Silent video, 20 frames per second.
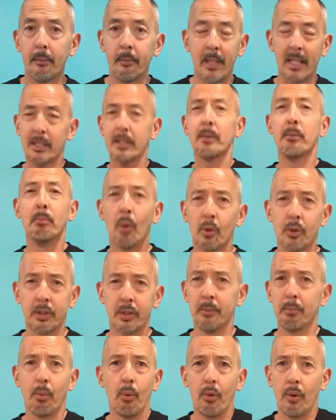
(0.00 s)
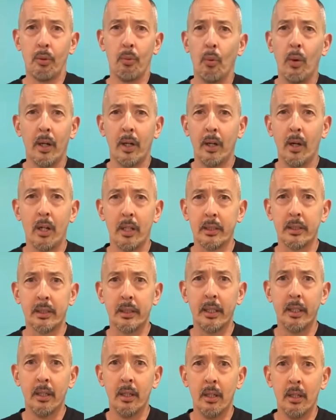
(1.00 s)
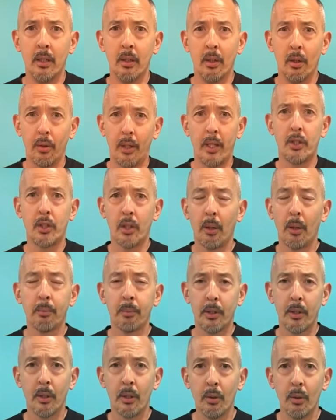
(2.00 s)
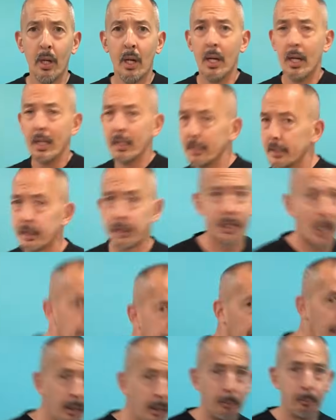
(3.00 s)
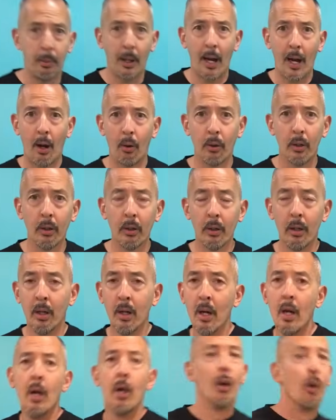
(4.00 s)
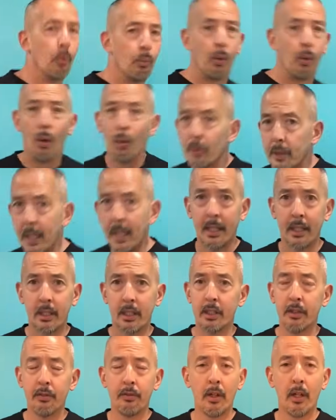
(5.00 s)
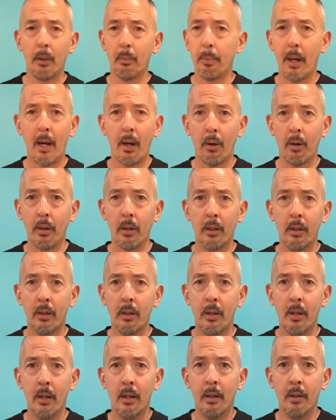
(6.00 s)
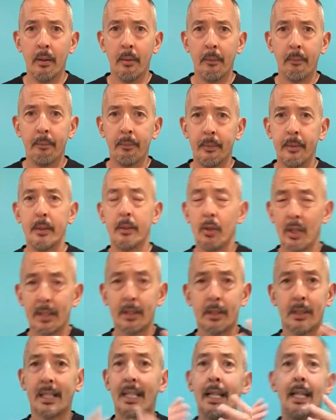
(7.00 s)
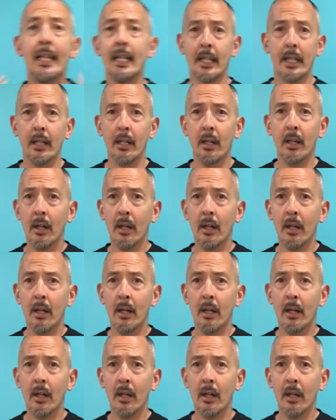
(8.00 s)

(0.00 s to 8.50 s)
That's the most important one, honestly. Okay, Chum Q. Stepping in power, rotating to develop power. That's key.